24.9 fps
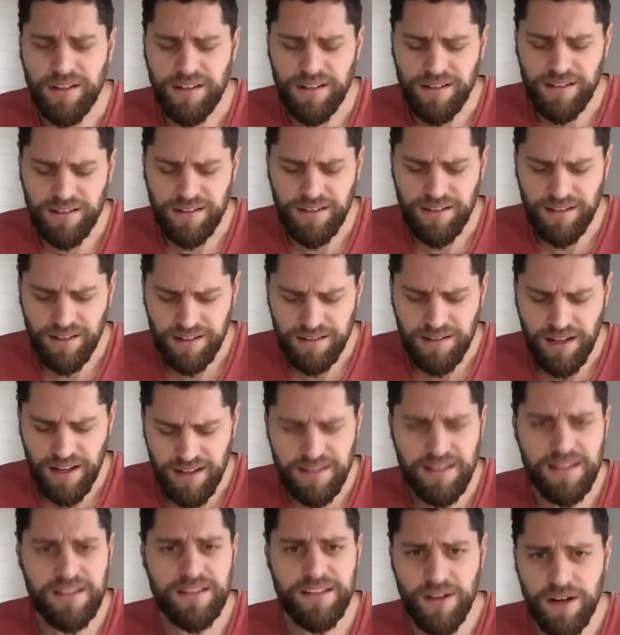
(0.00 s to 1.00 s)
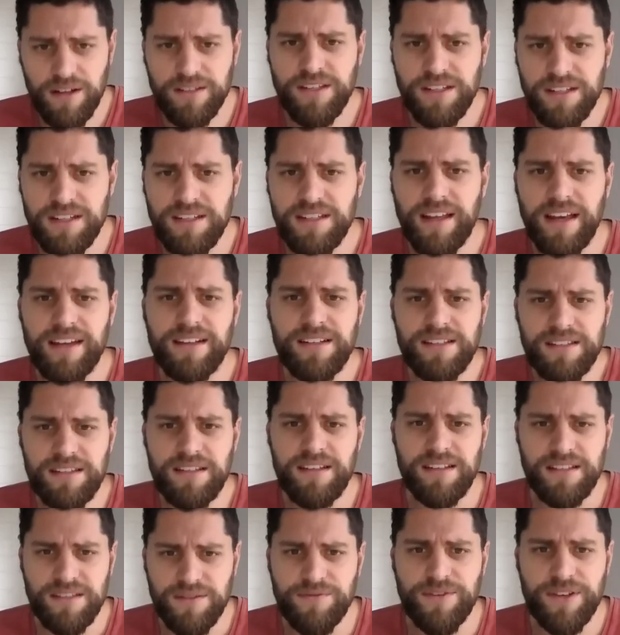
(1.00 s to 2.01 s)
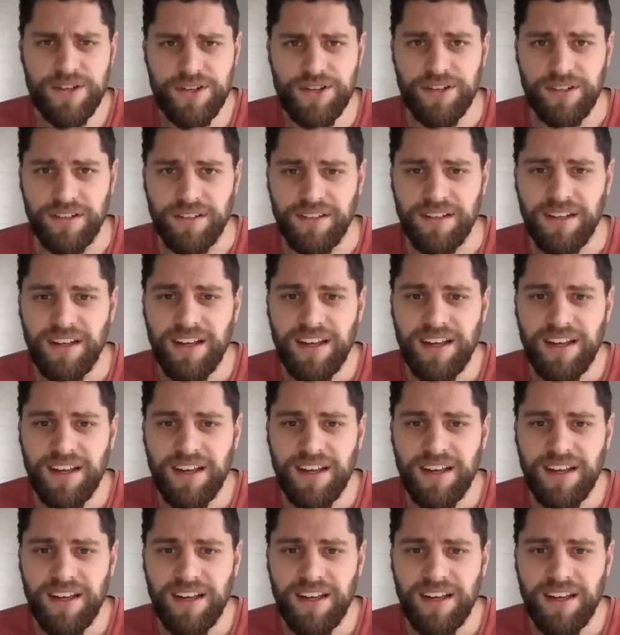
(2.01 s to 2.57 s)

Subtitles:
And I think the answer to that is vision.